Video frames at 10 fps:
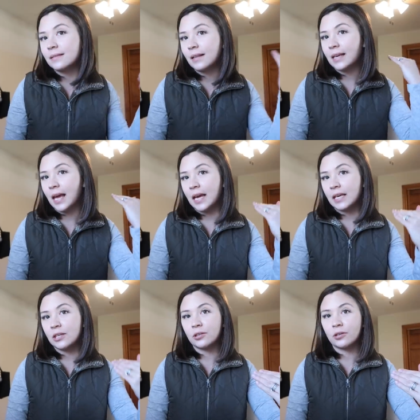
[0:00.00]
like
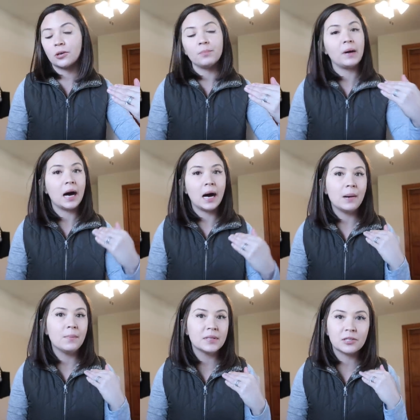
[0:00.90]
angular
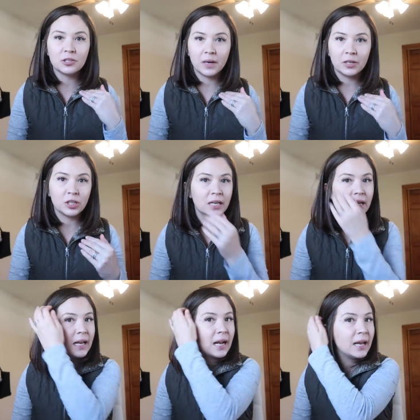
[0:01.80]
bob situation
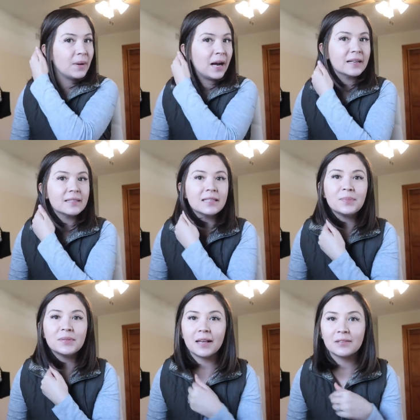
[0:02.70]
and I'm honestly
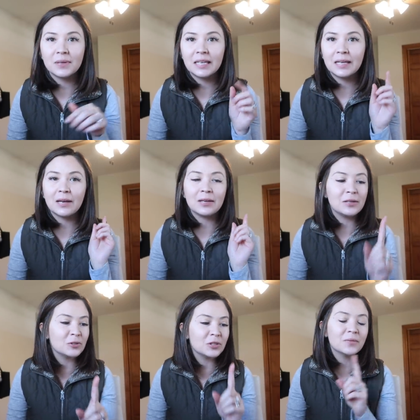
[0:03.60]
obsessed with it
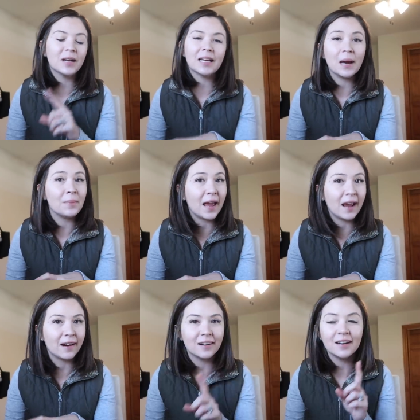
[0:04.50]
usually when I cut my
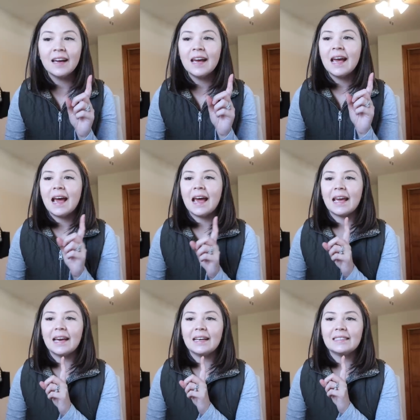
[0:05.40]
hair
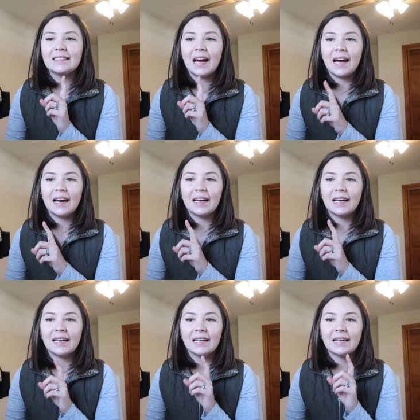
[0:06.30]
and
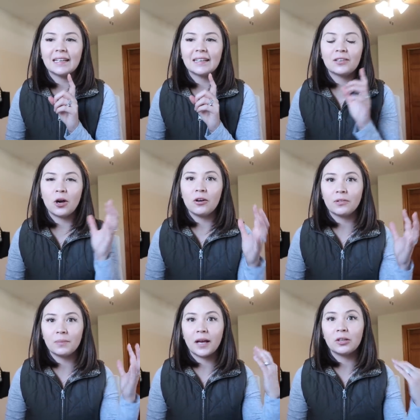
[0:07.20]
I go
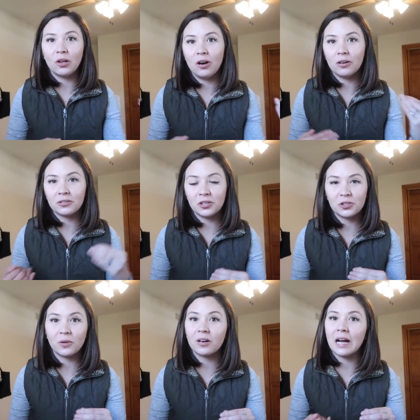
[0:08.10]
from like long to
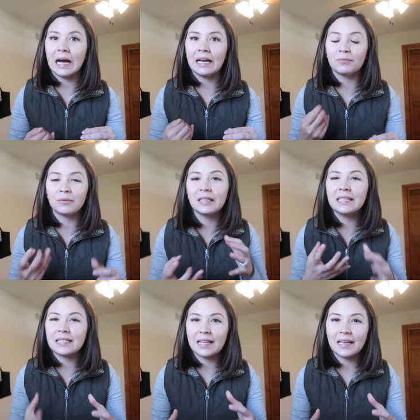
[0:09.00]
short. I really
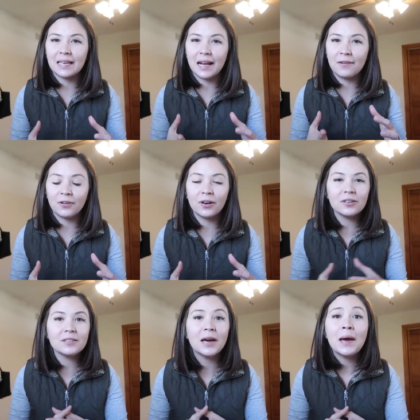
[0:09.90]
dislike it at
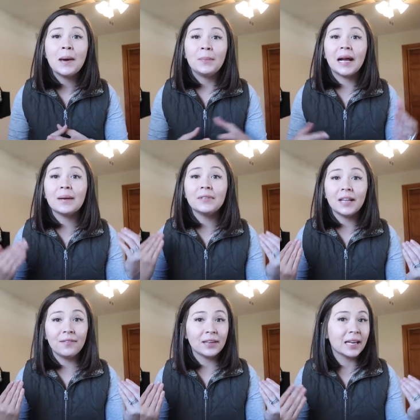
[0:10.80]
first, but I am
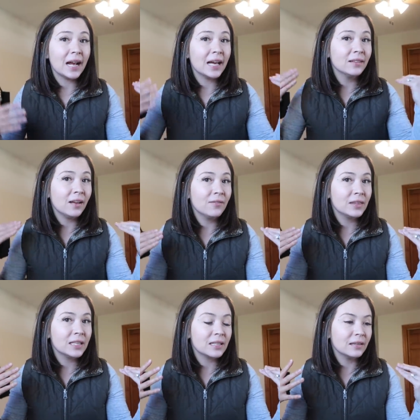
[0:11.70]
loving it. I
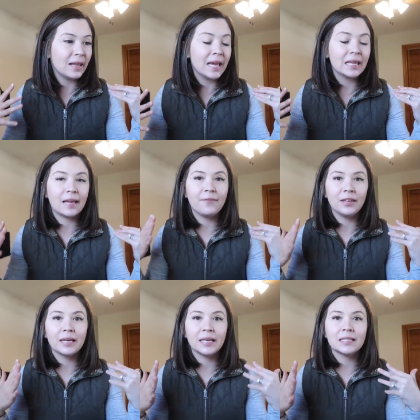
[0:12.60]
love the length. I
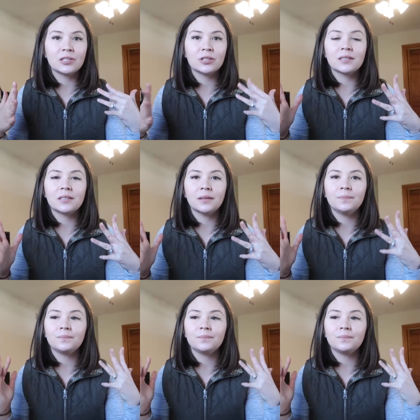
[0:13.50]
feel like it's just